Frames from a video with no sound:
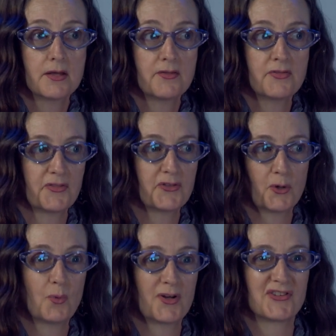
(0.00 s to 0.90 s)

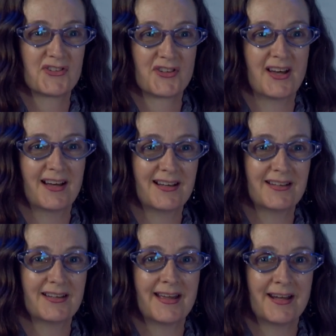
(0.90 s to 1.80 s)
there was
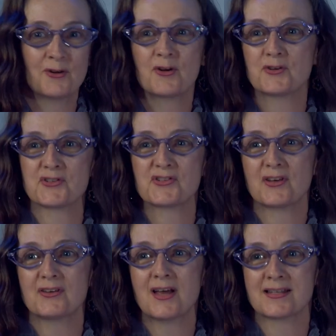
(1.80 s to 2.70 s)
errors
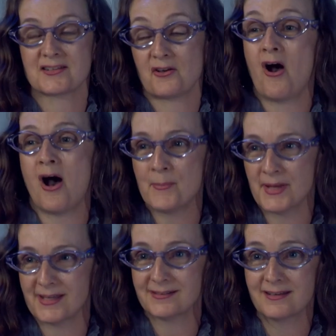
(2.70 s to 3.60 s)
as
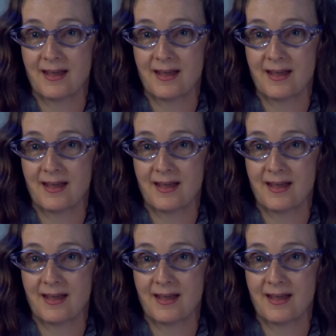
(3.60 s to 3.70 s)
common